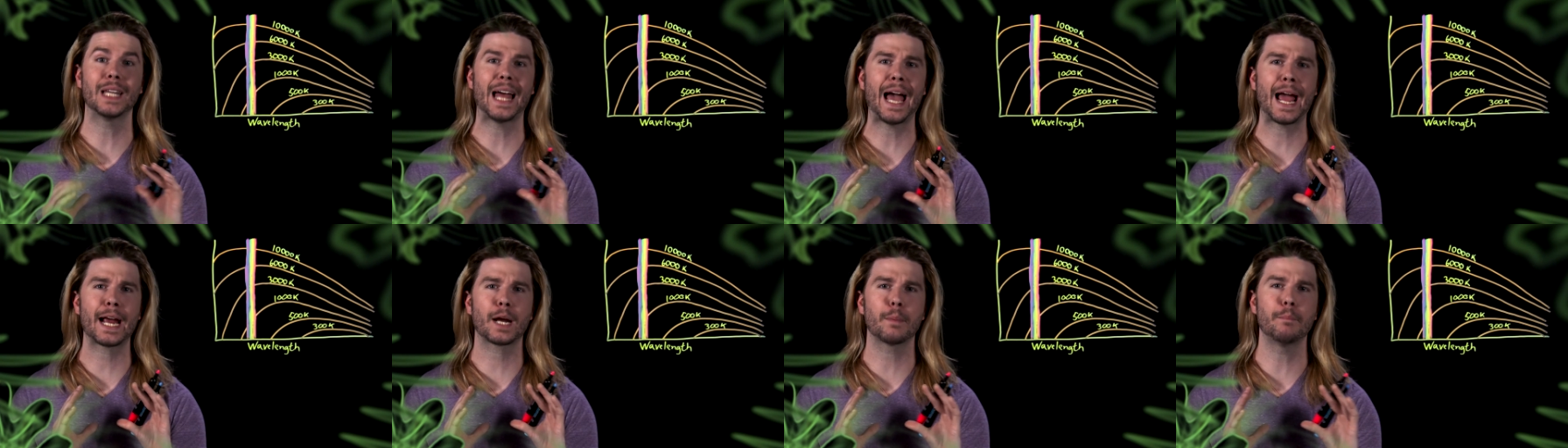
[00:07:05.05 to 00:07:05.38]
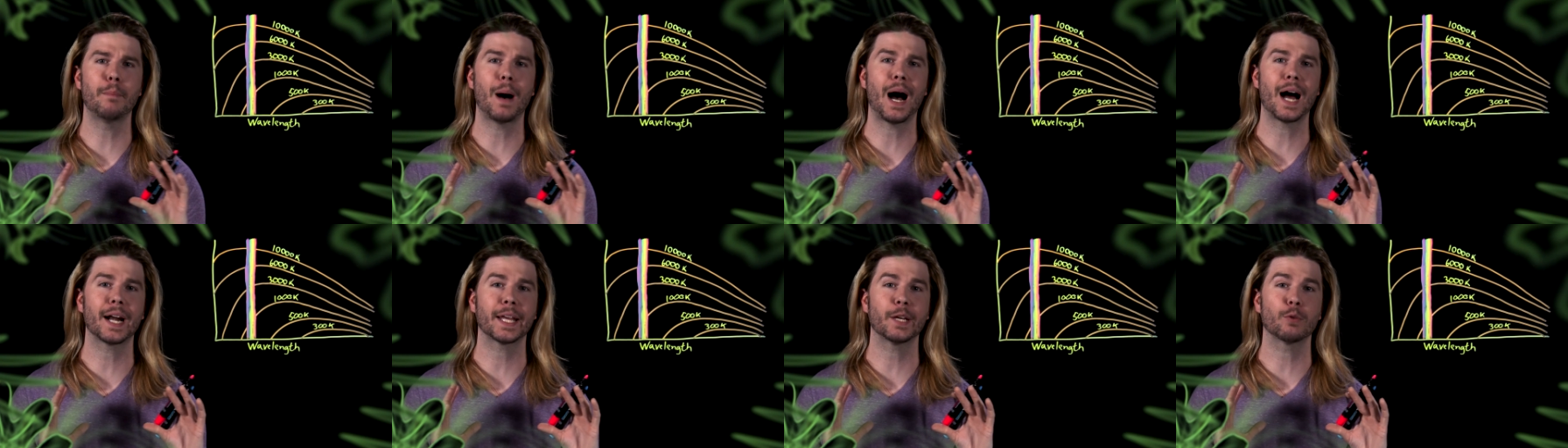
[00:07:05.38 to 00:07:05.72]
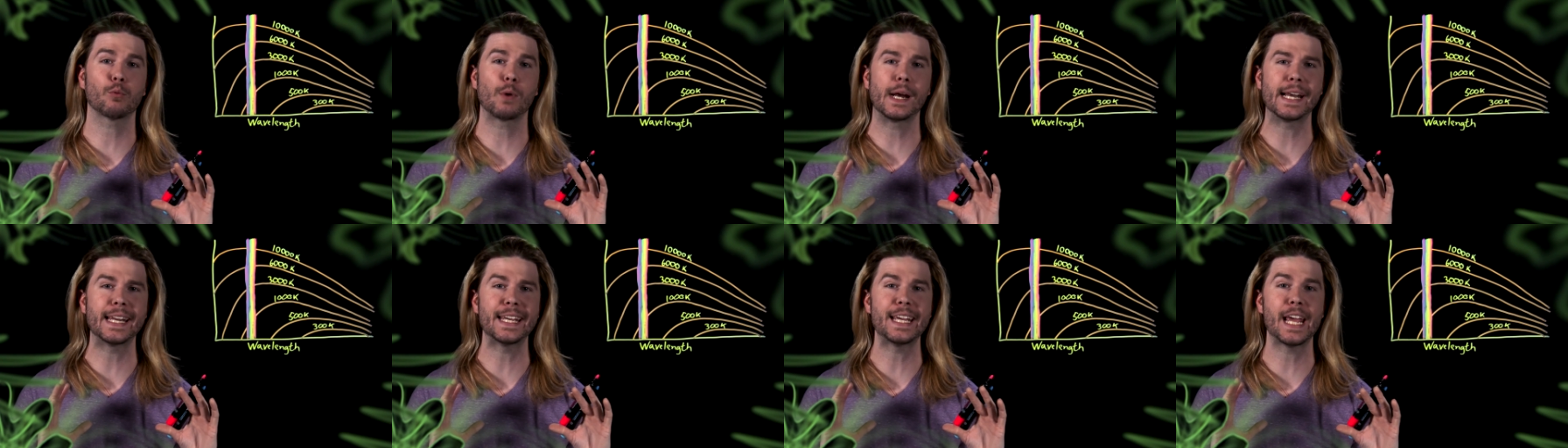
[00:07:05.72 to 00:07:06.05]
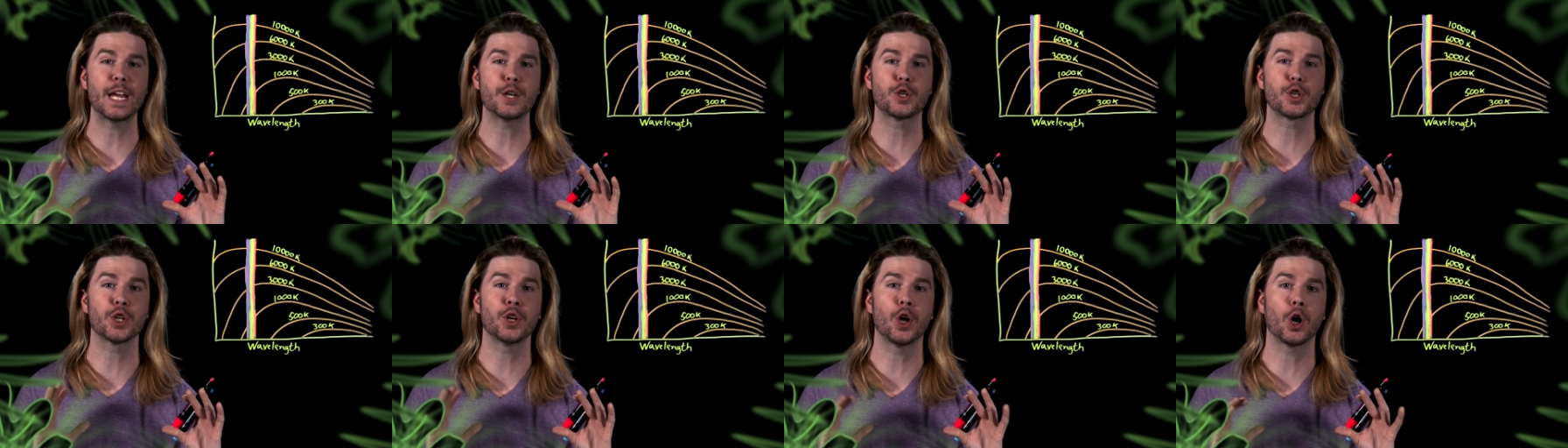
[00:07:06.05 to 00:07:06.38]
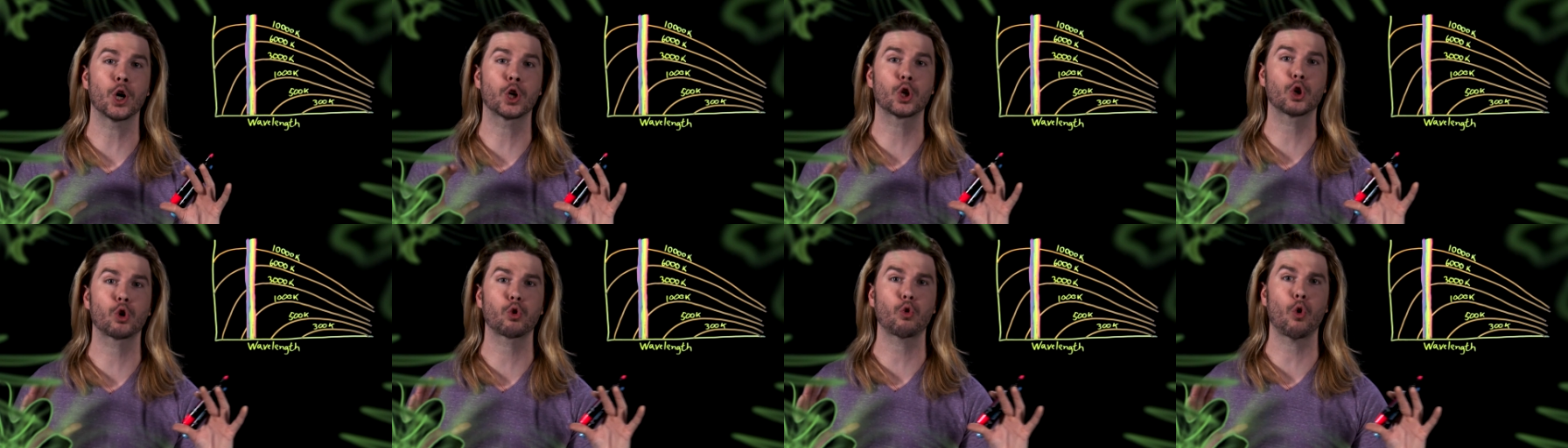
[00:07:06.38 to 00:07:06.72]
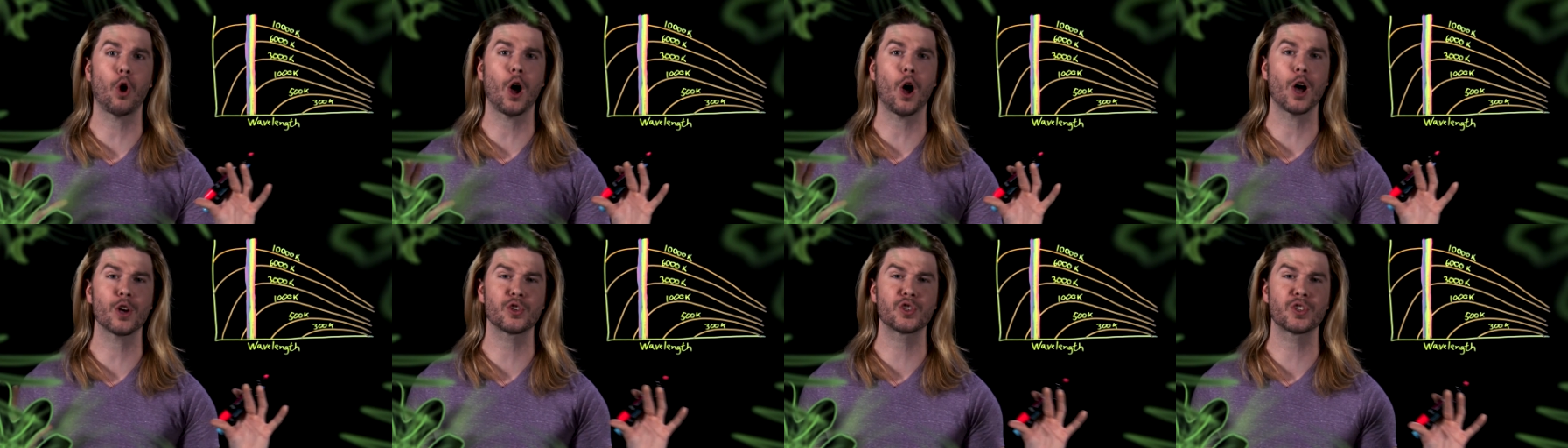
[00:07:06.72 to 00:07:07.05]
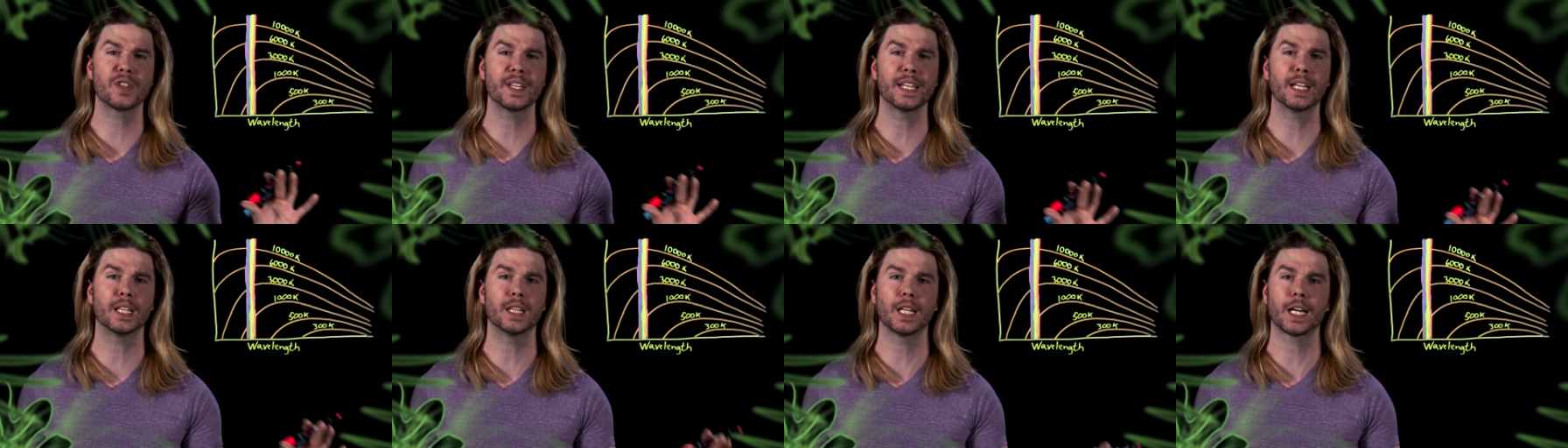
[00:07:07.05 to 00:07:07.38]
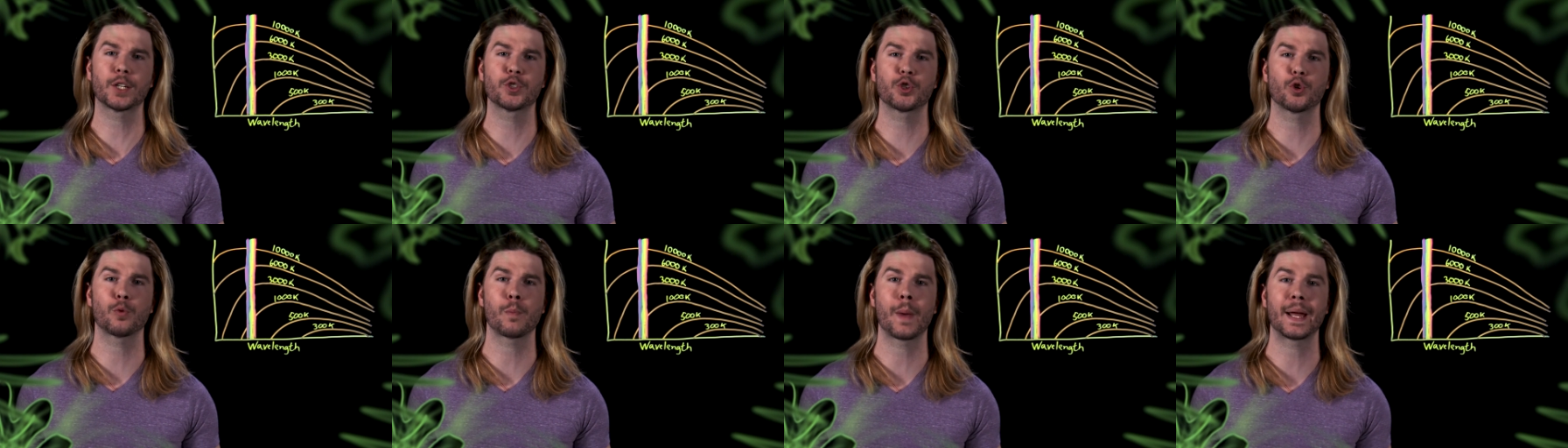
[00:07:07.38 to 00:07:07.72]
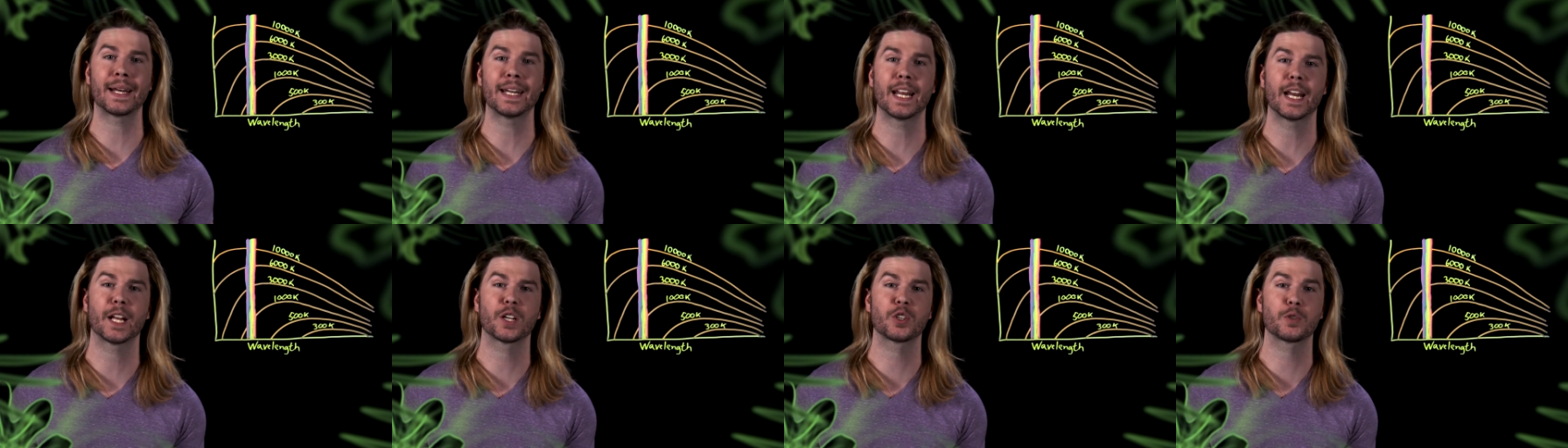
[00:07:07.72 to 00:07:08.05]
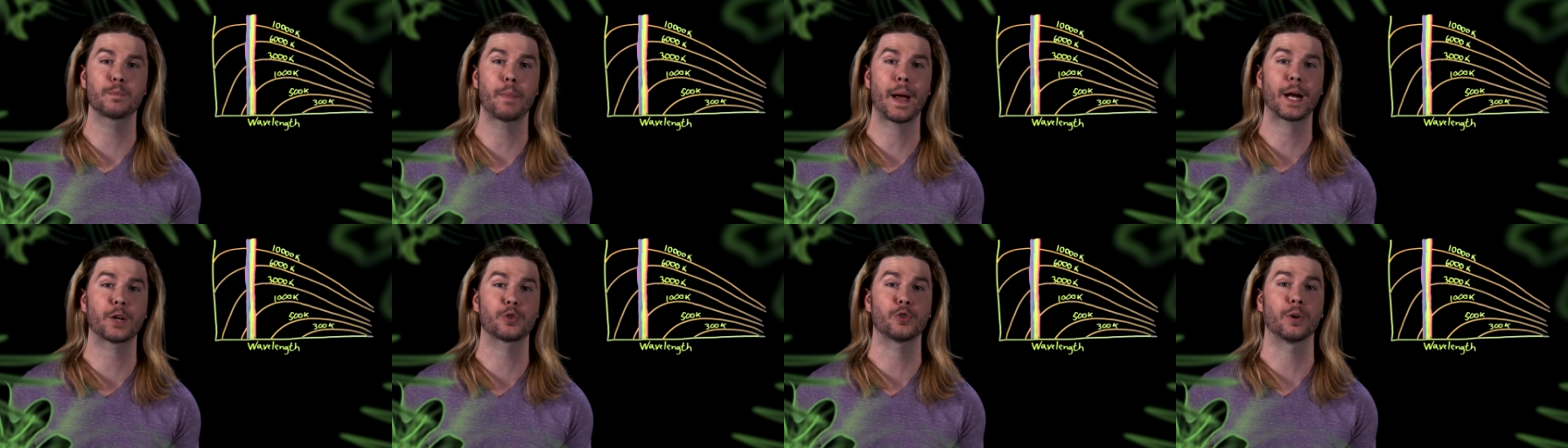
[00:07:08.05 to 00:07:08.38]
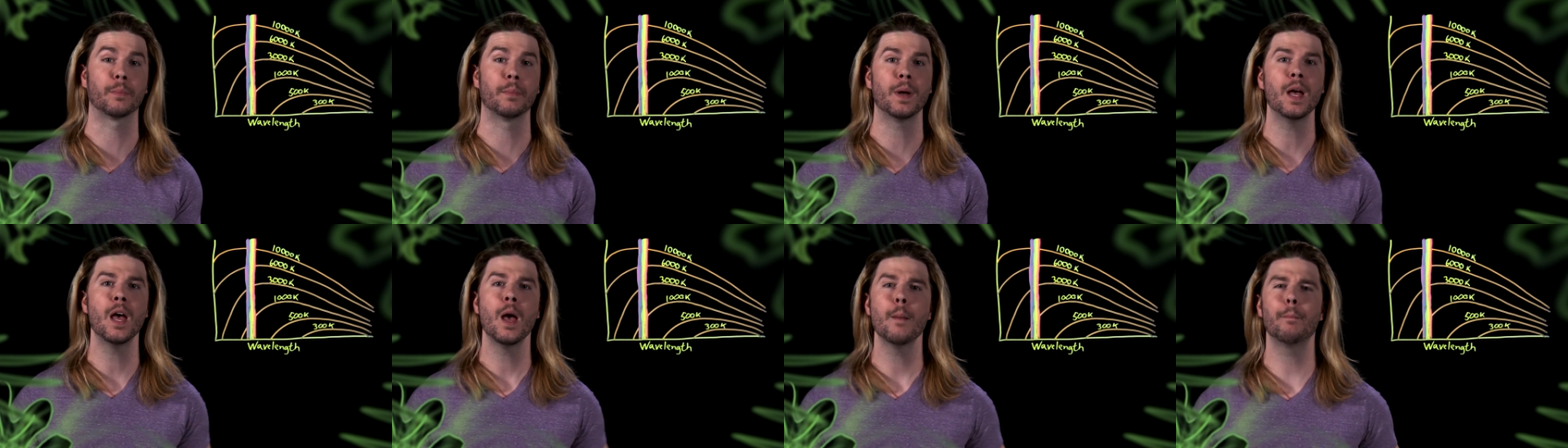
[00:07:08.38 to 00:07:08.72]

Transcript: black body radiation across the electromagnetic spectrum.